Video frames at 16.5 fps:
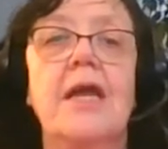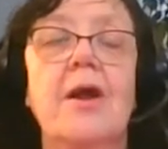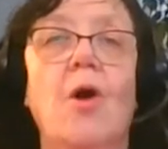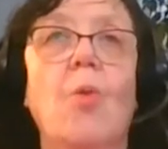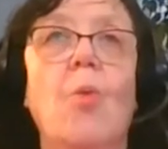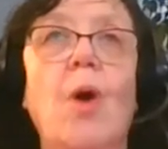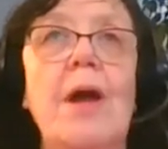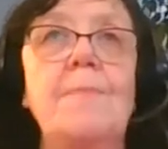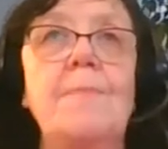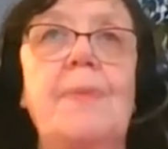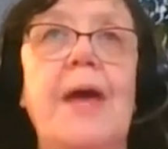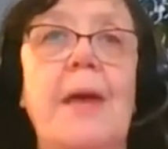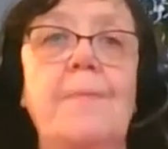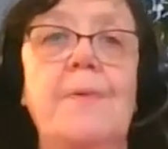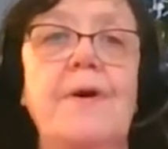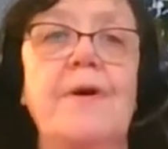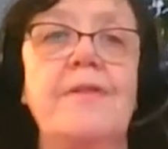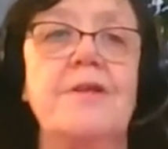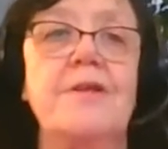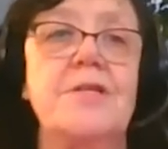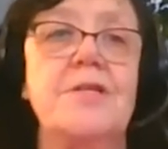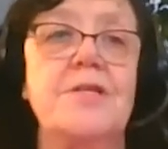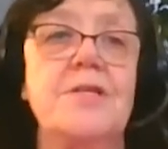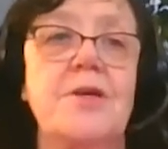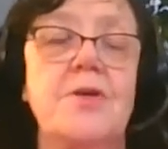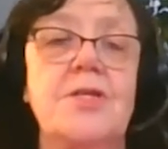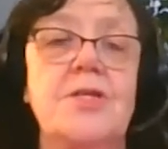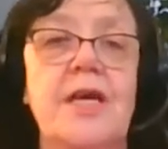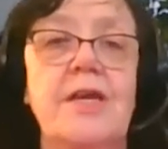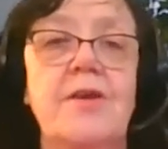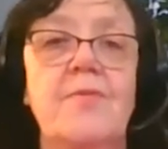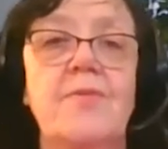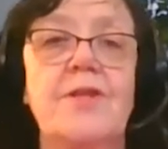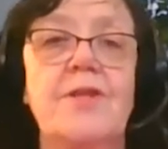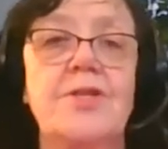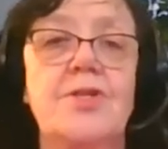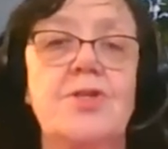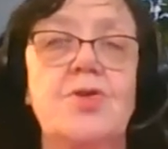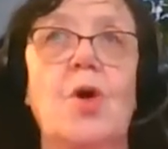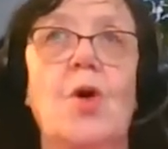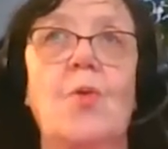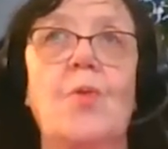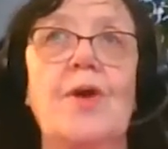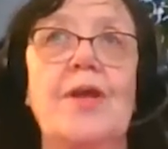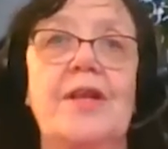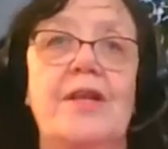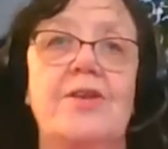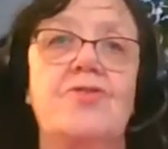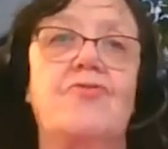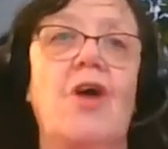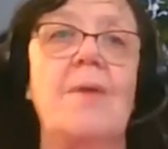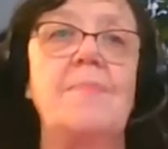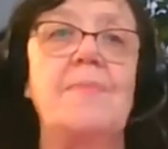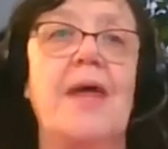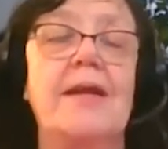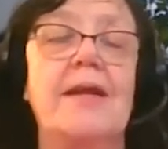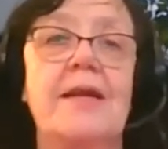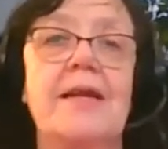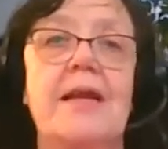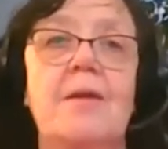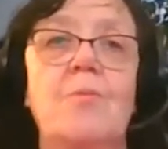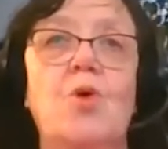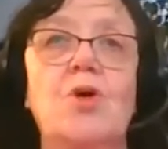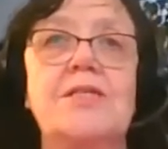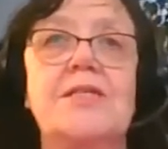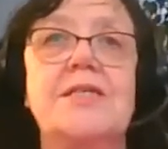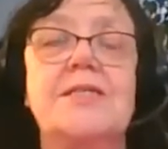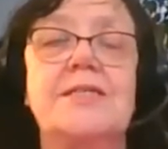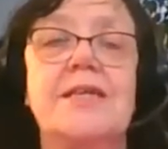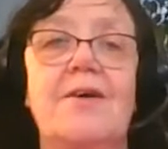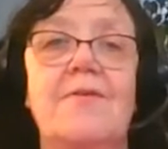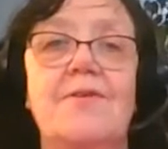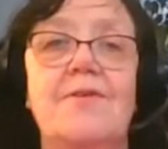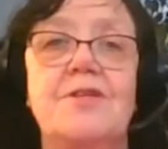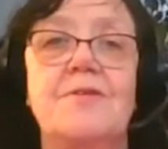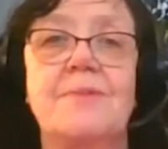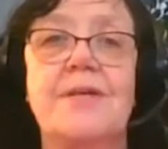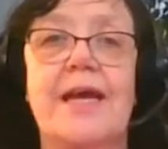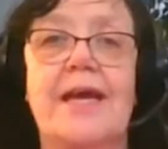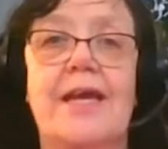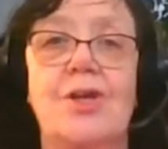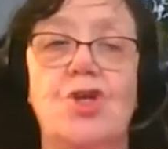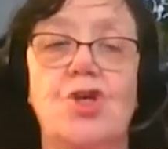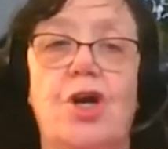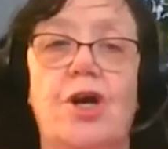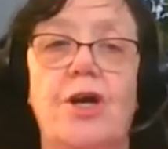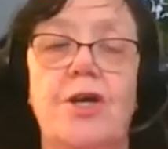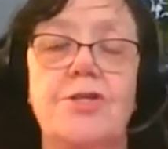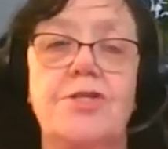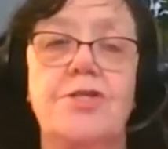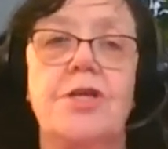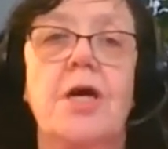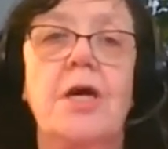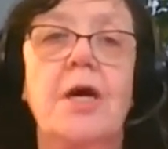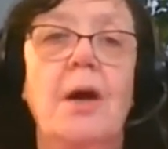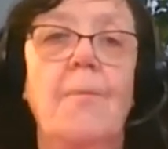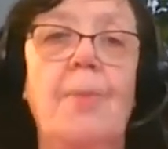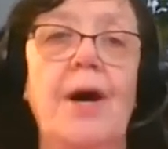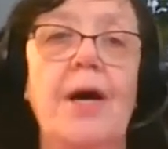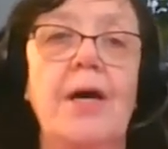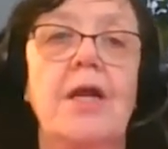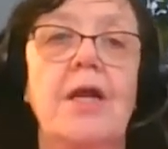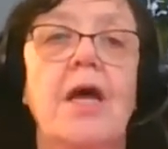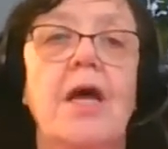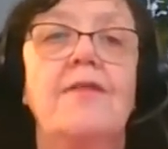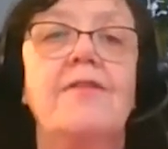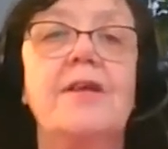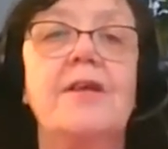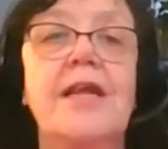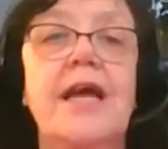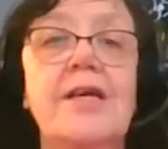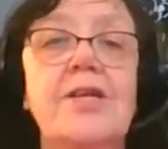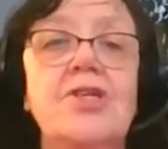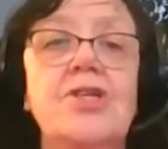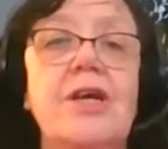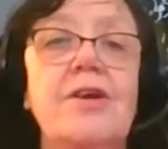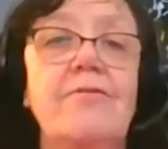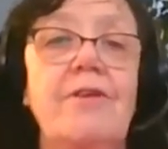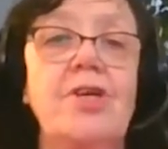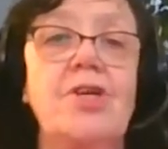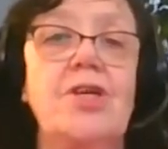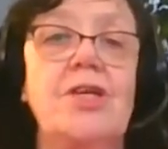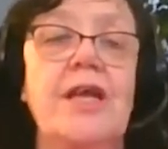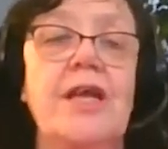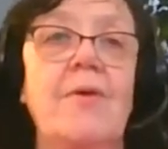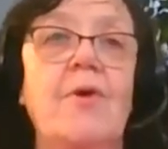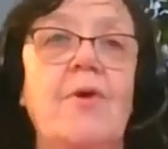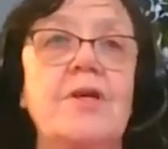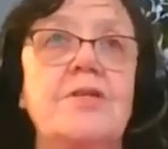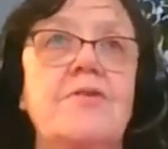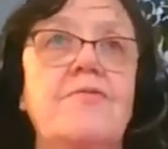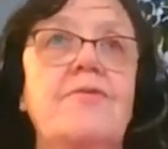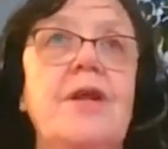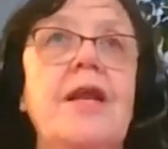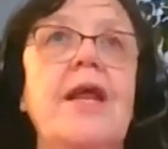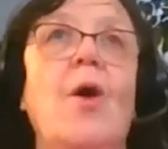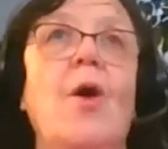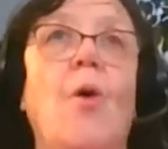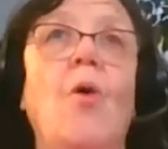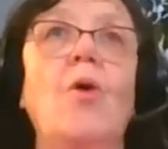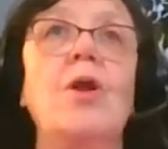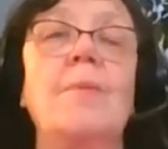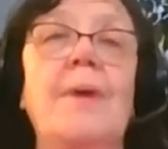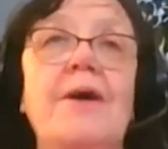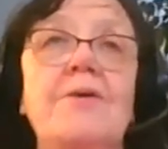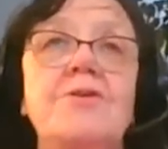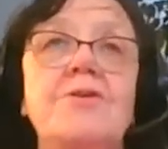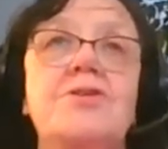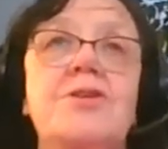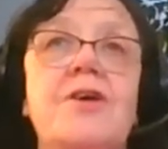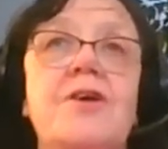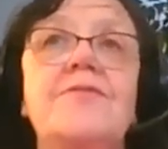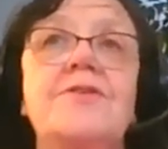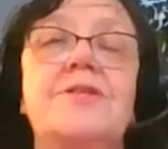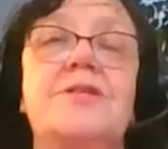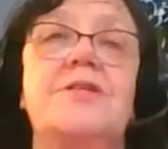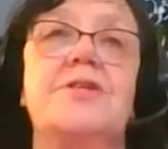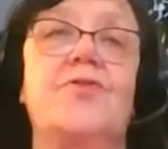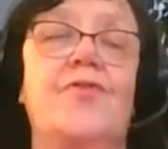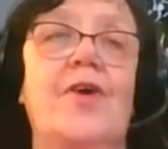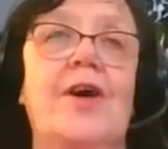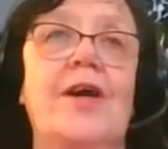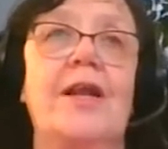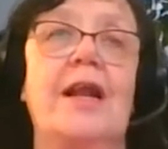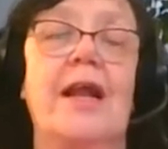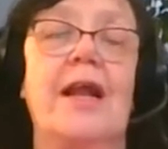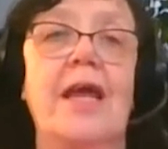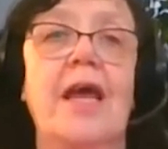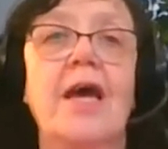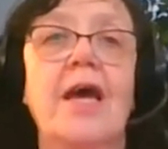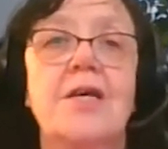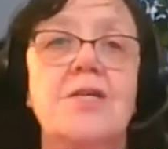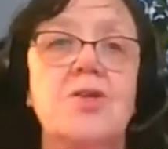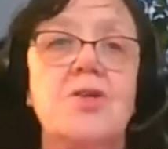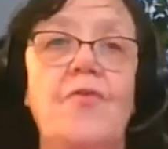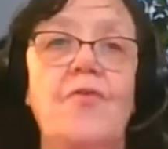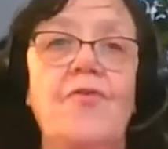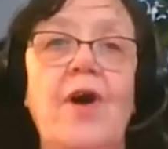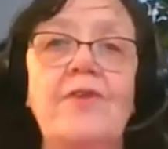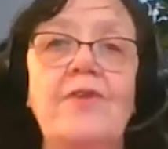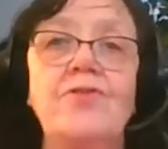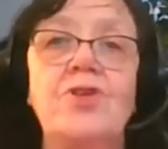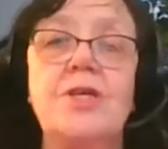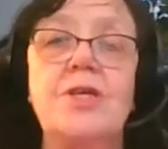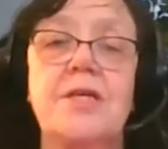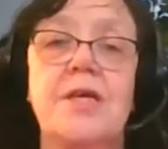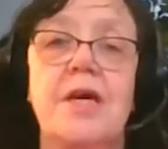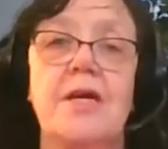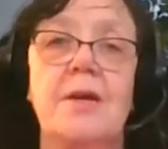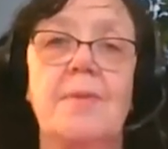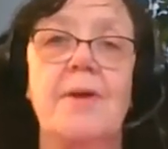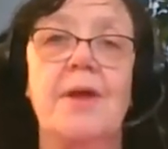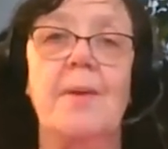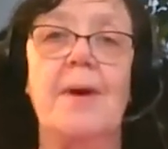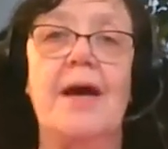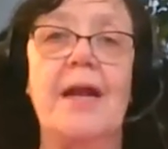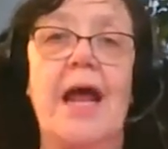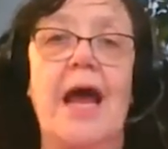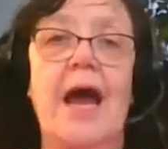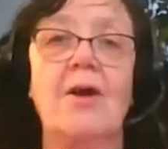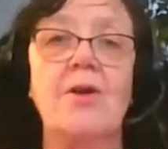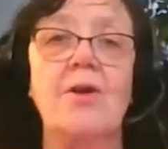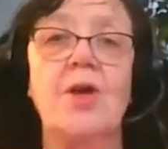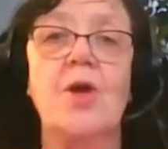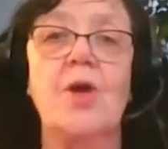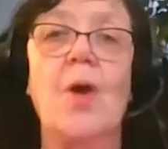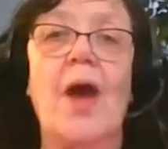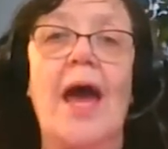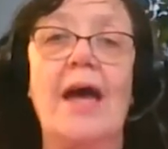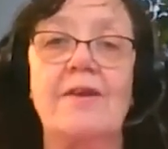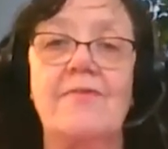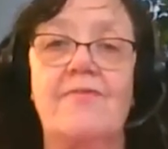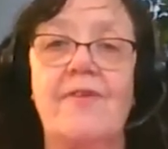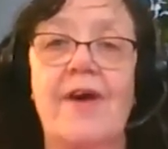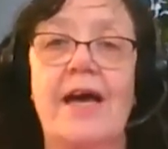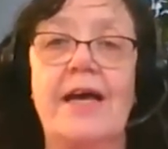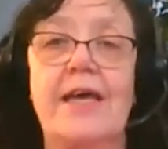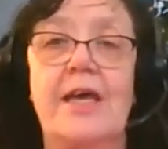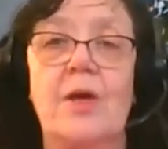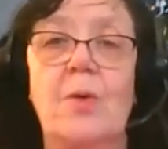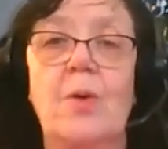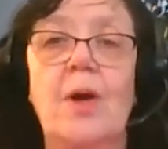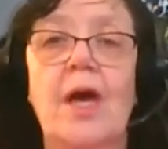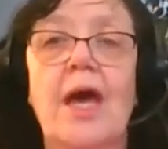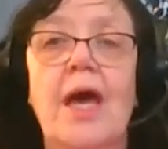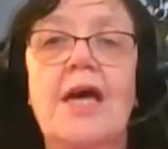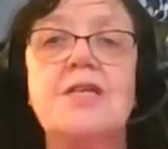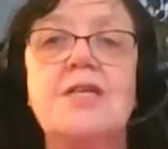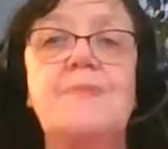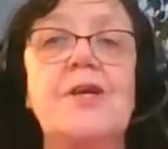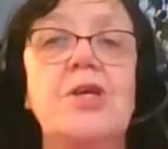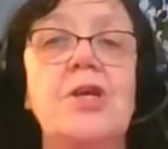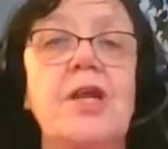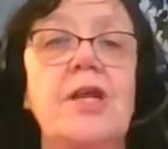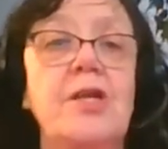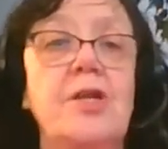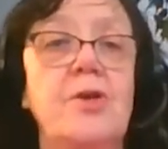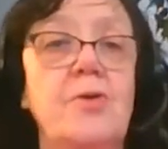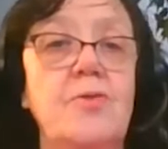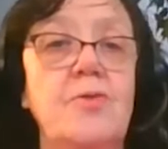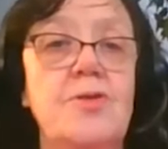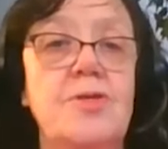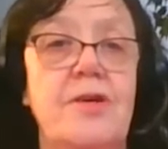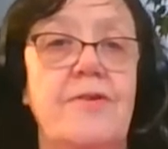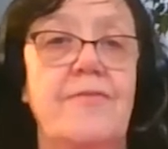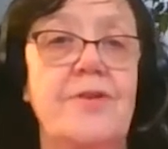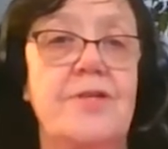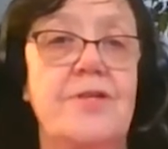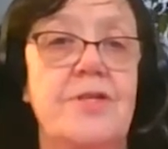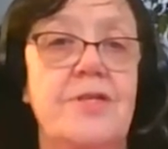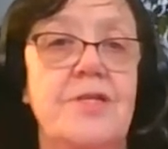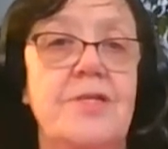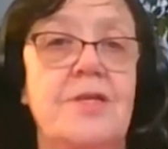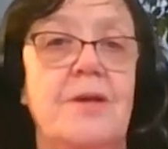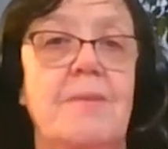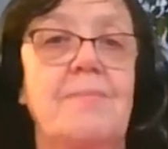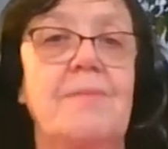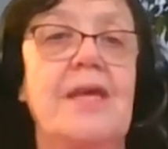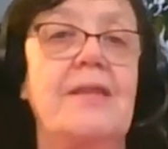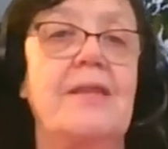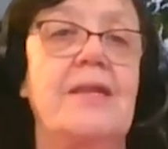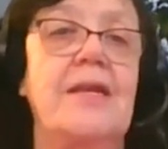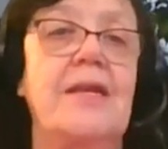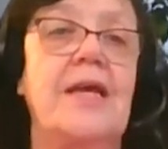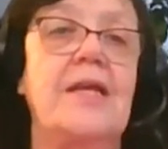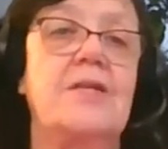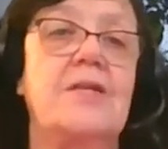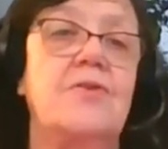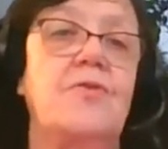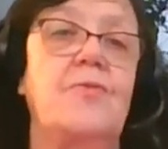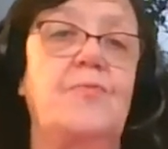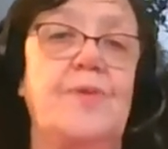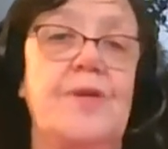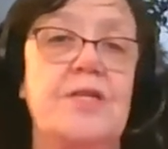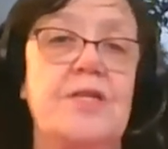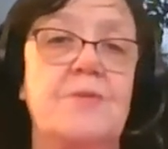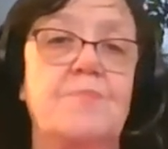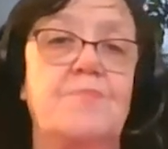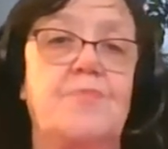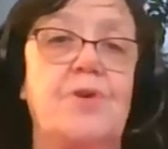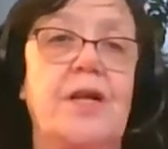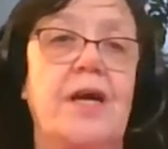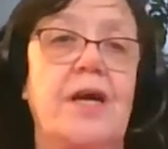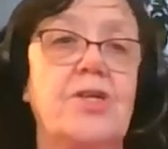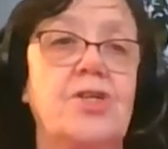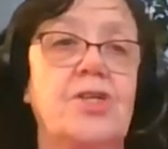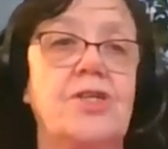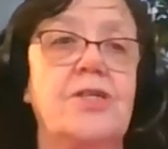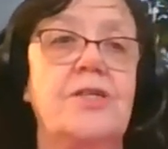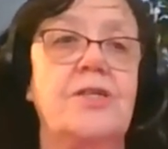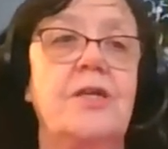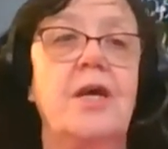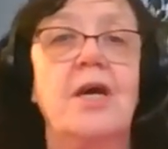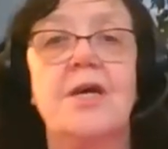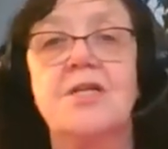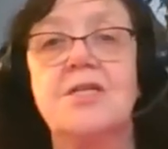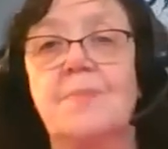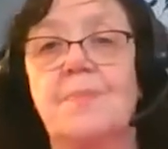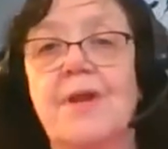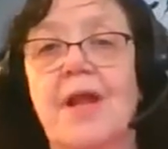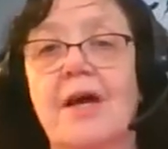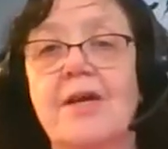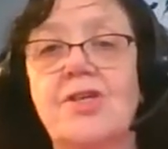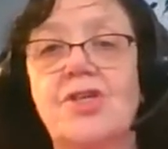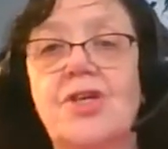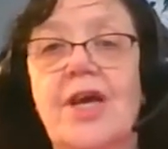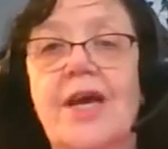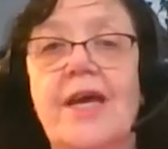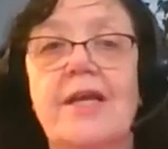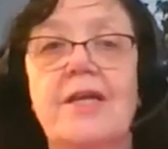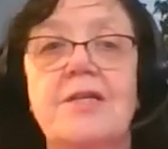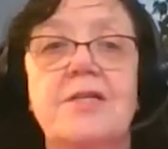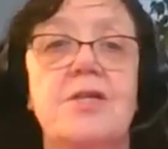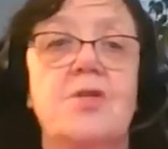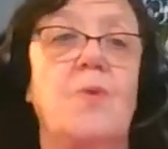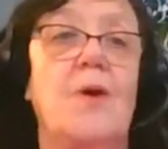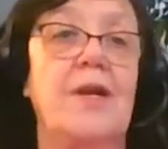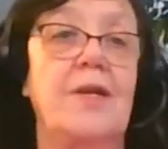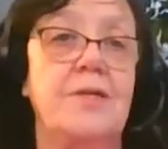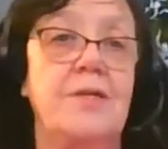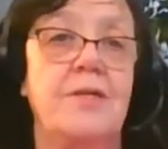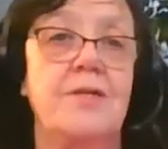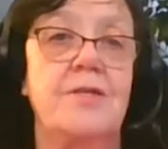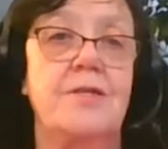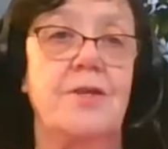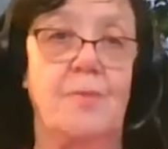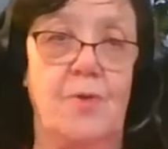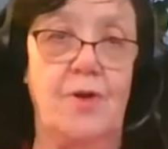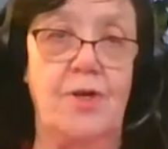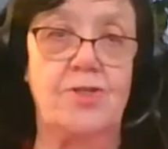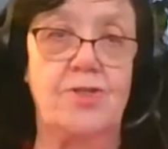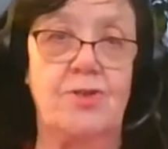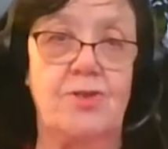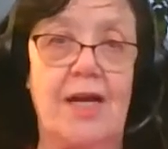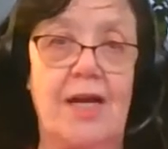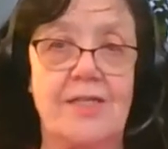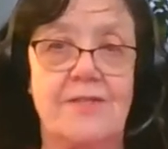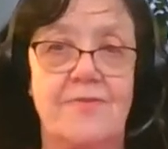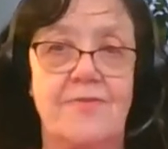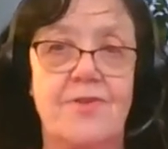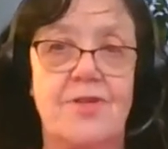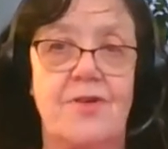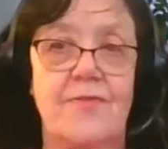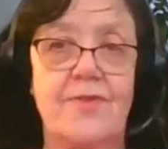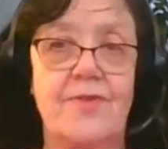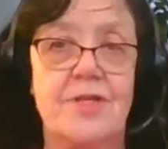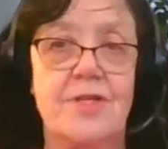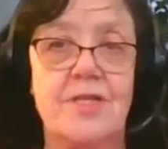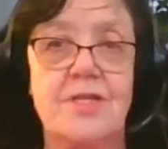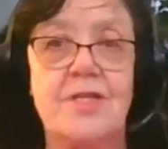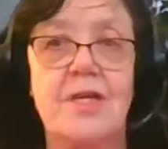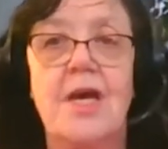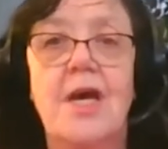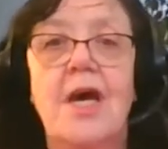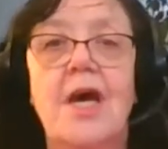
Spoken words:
our white paper that's associated with this talk, we describe that in a little more detail with some techie charts. But the next generation networks are really all about services finally. So 5G is going to be about how do you add value, especially new services that meet the needs of business production, supply chains, as well as consumer interactive services.